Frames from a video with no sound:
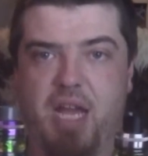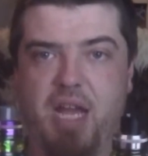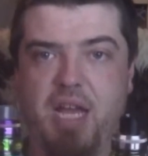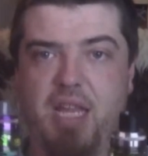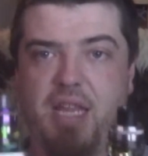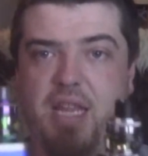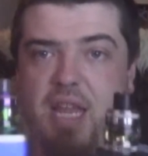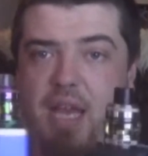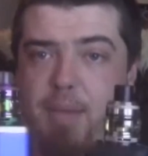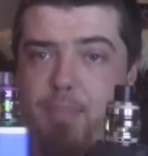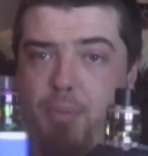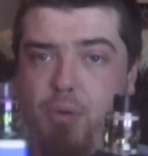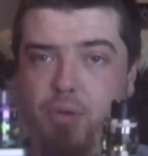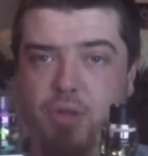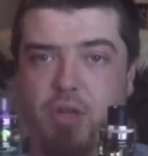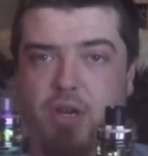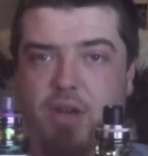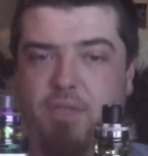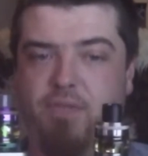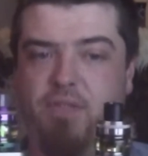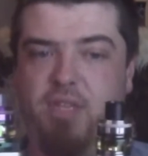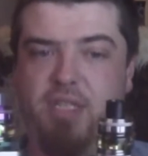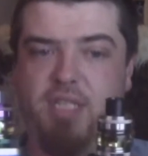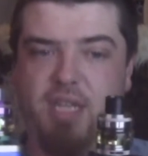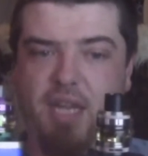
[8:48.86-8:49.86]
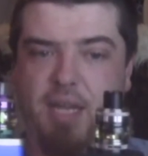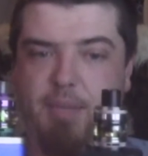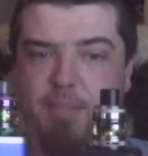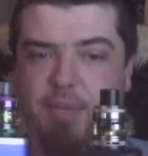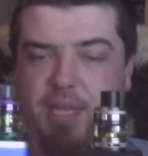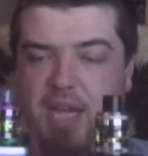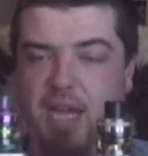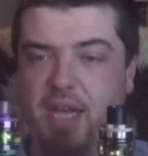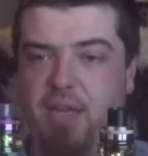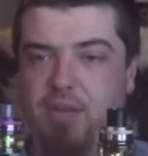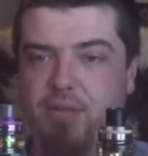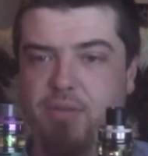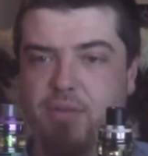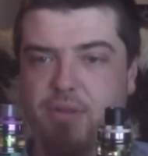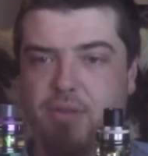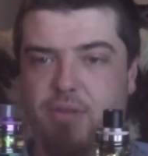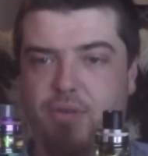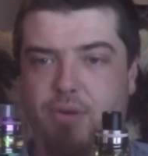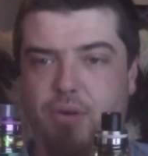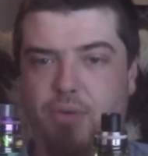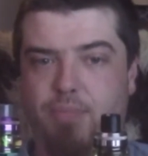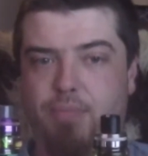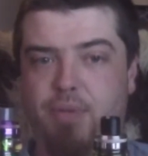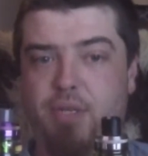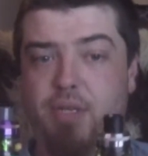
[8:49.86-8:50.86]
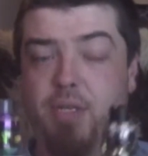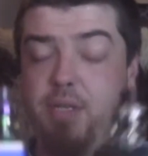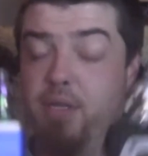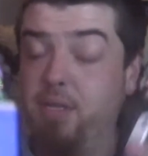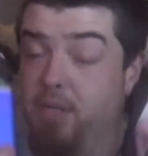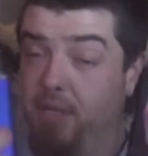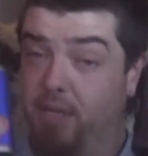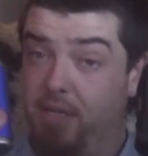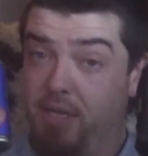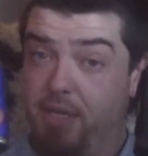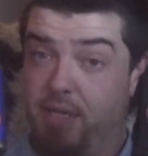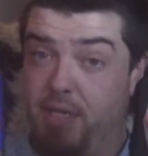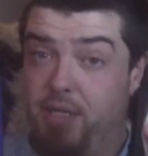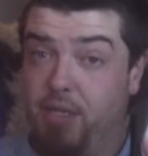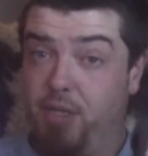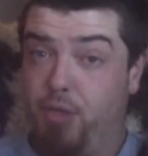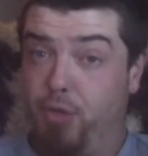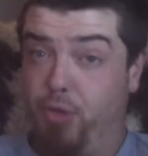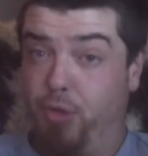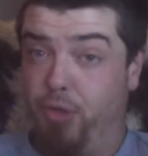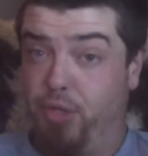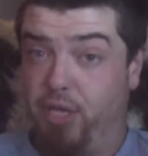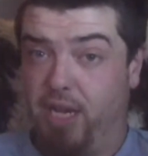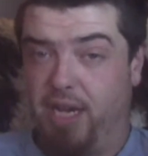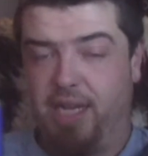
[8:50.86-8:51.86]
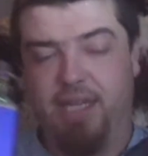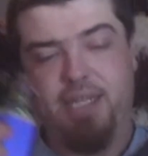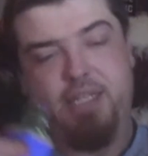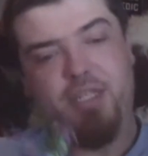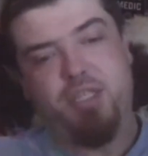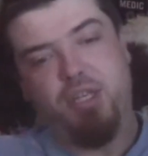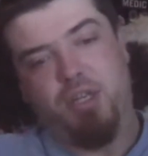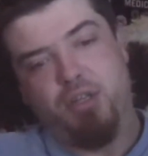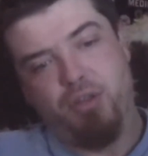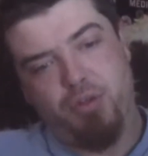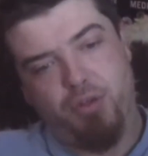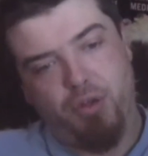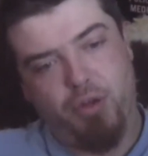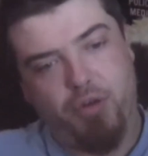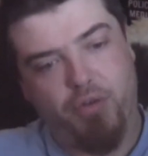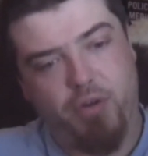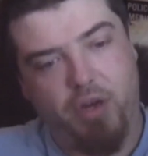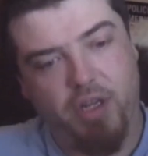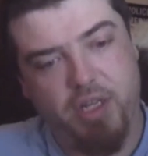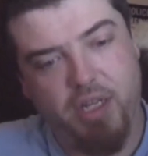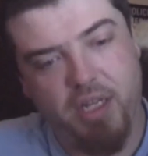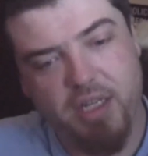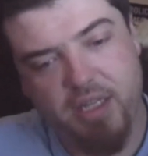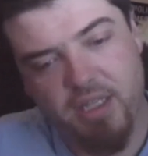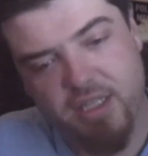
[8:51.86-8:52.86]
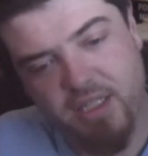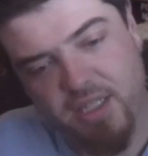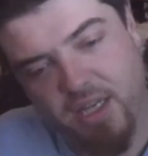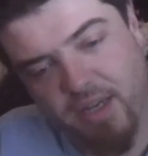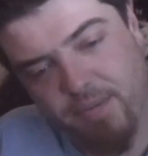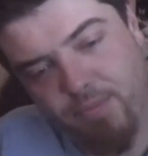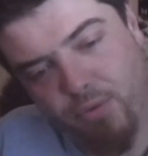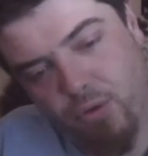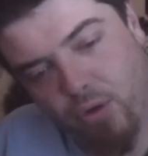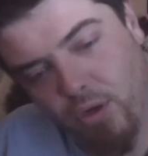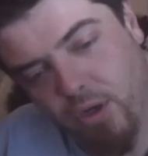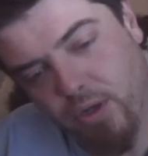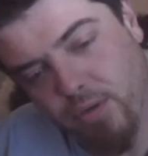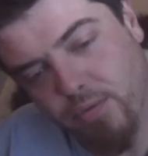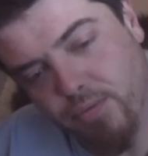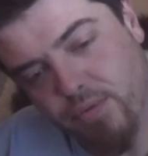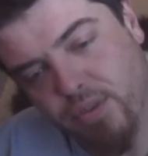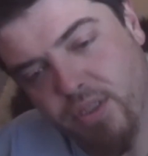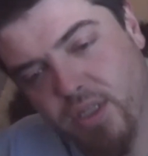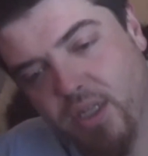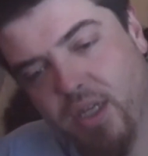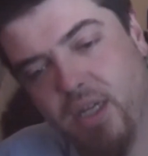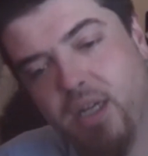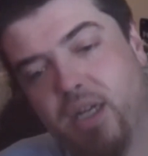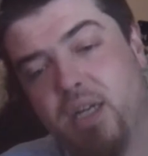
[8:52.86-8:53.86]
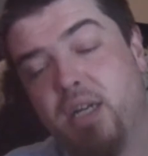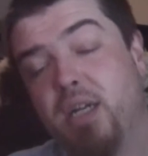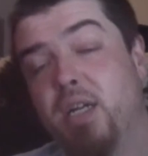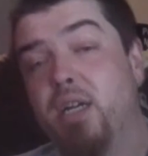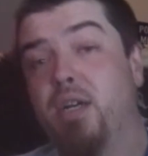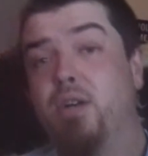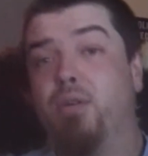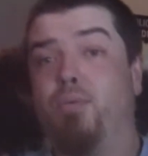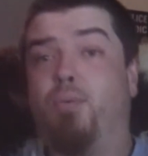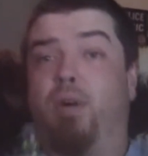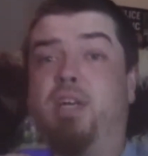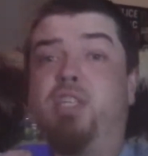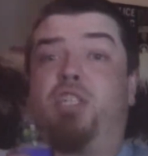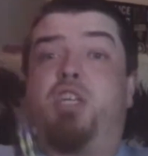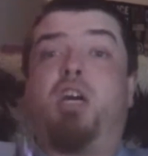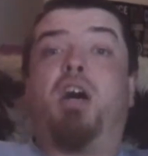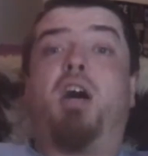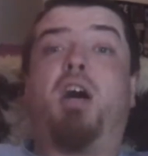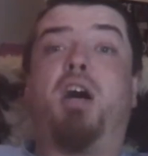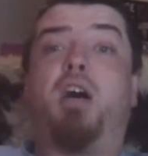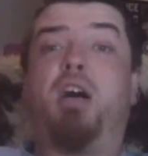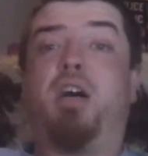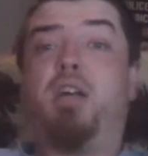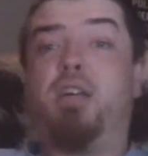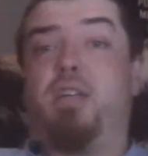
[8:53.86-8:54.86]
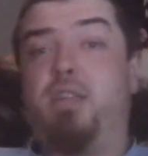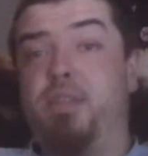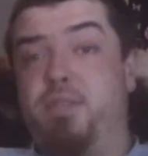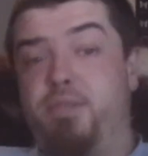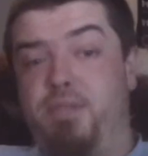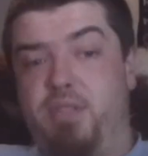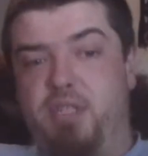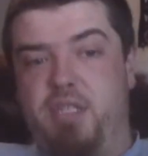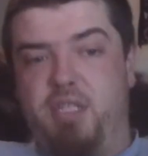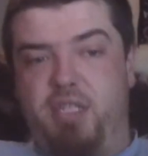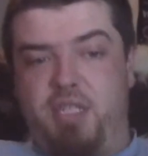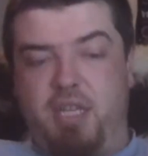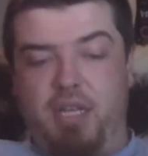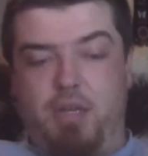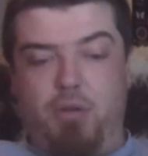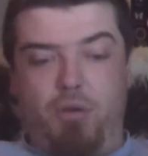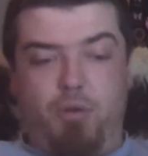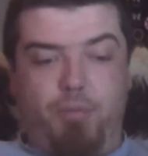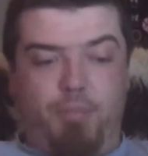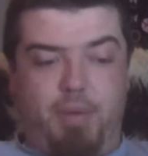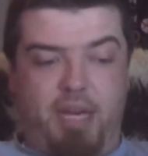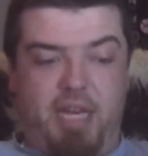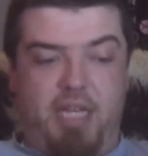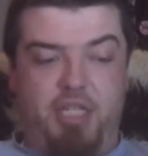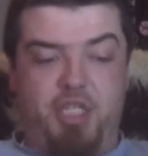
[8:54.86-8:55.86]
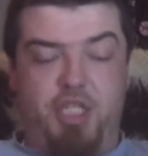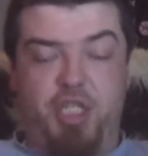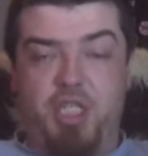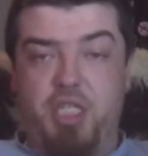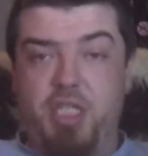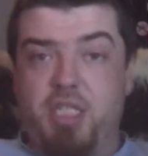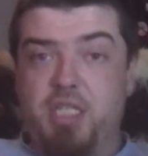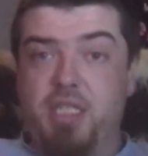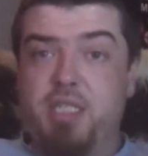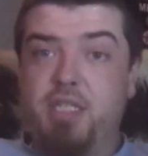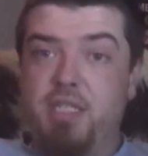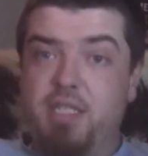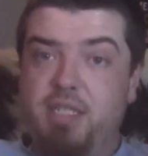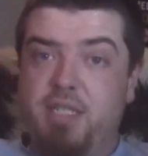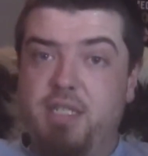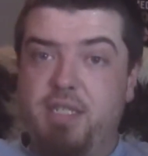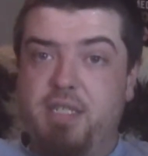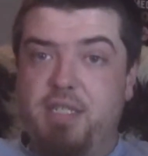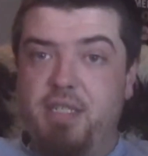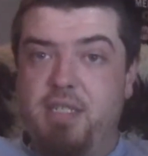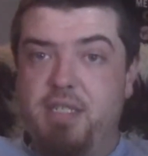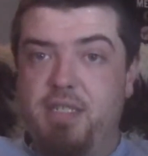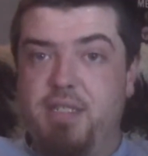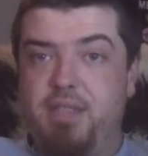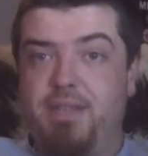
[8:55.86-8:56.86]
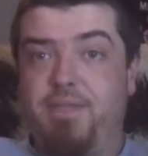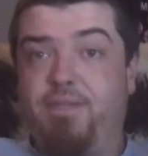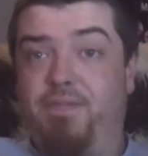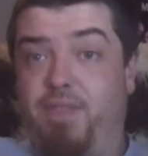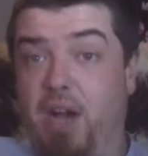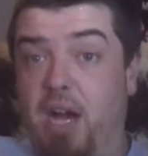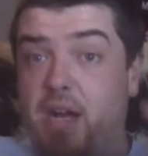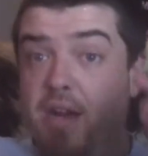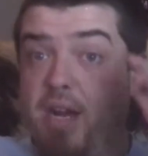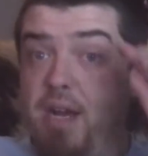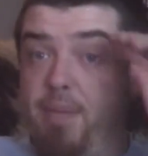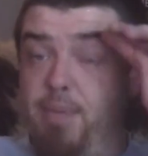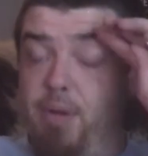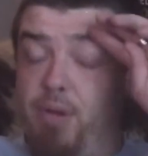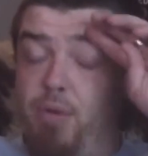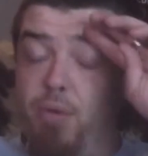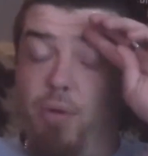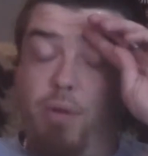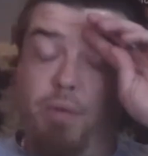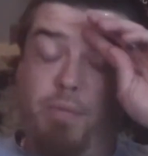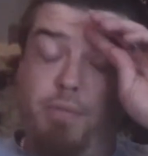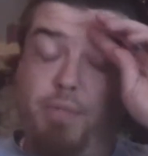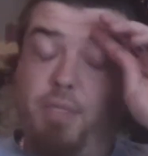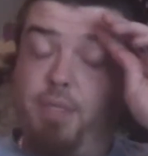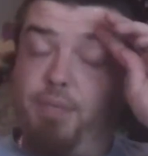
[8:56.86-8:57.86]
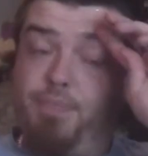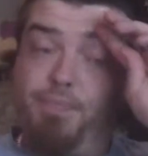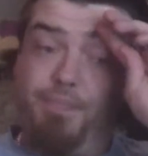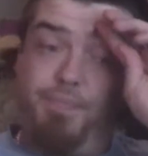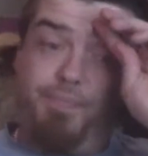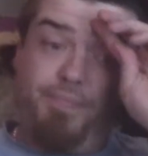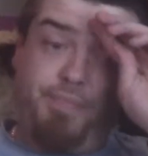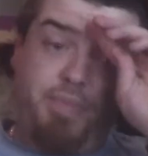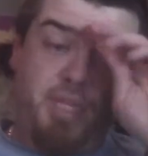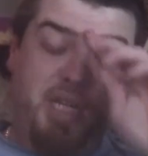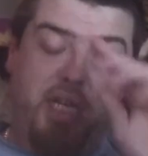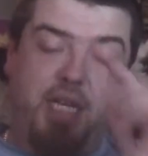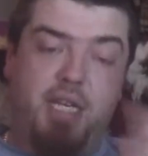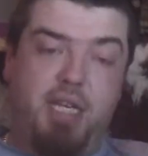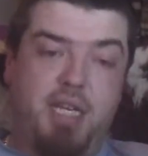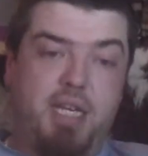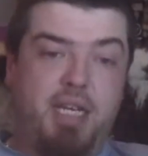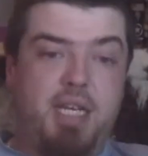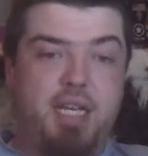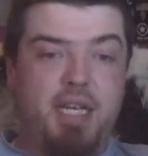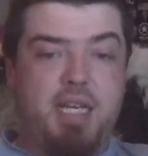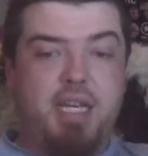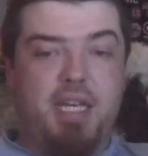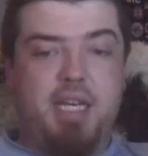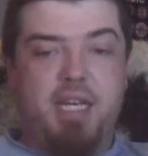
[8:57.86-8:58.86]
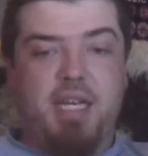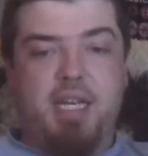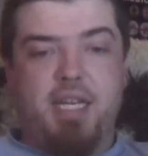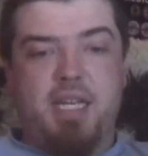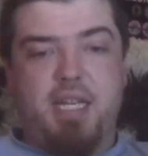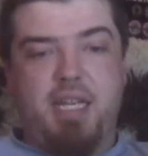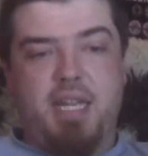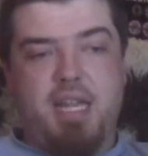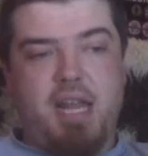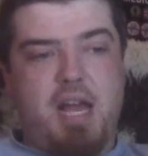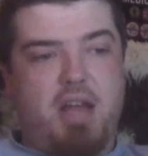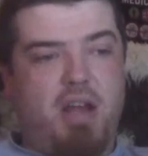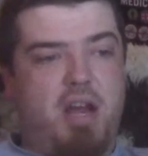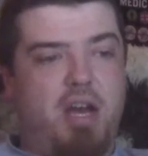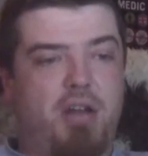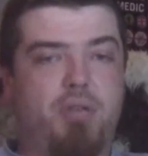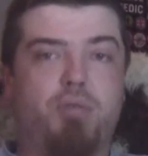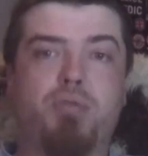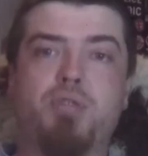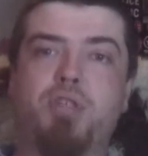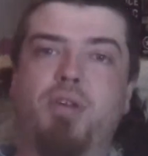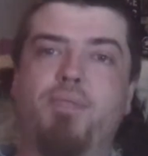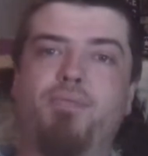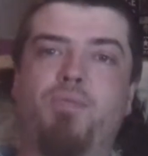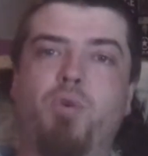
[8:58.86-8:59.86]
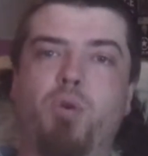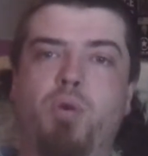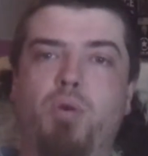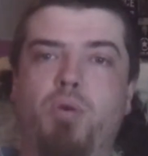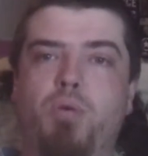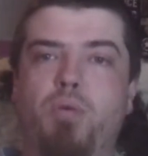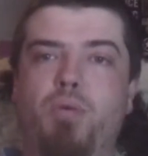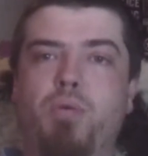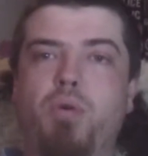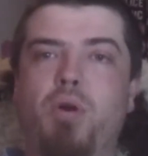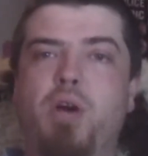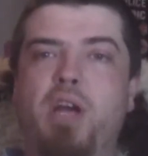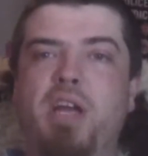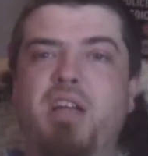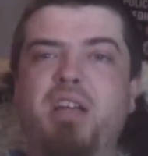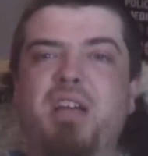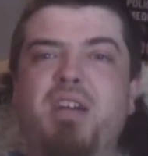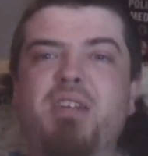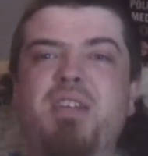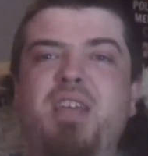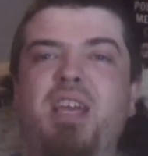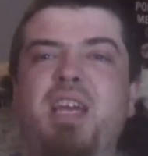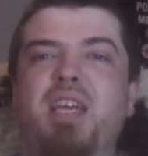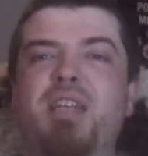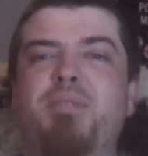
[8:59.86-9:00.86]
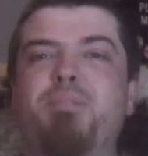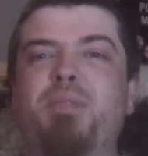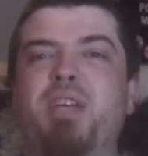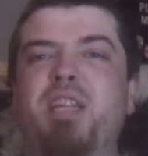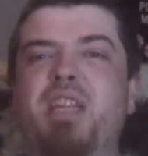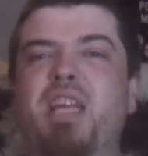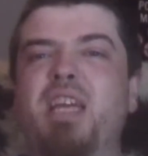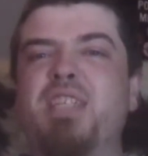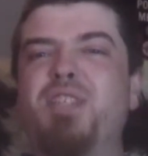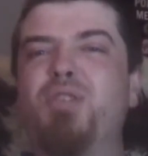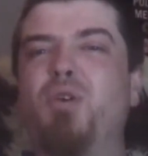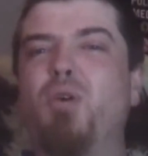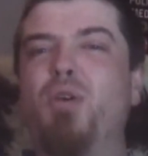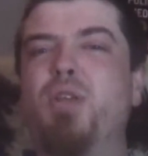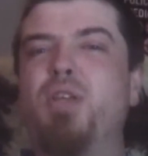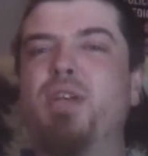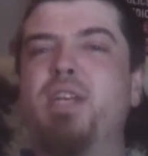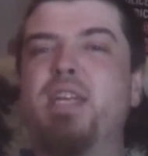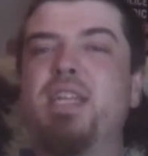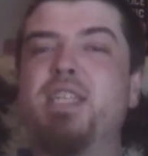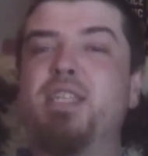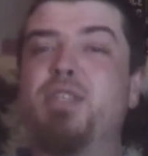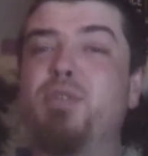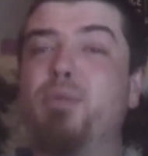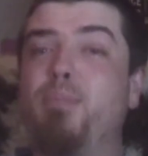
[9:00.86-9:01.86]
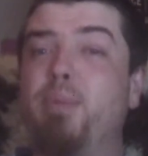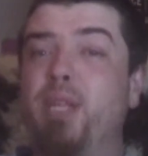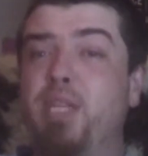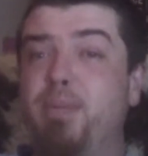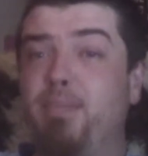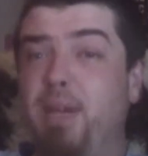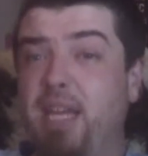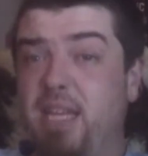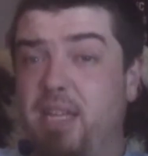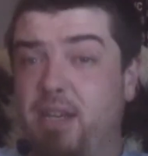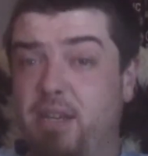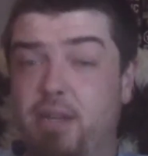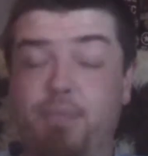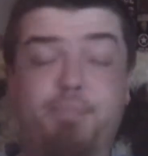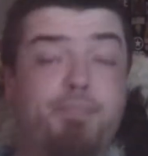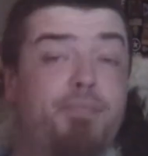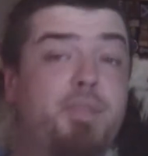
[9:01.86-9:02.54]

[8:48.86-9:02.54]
They both have the same tank on the top. The 2 tanks do run the same coils, which are the single mesh Fat Rabbit coils. Now, I know some folk are like, oh yes, but this coil is so much better.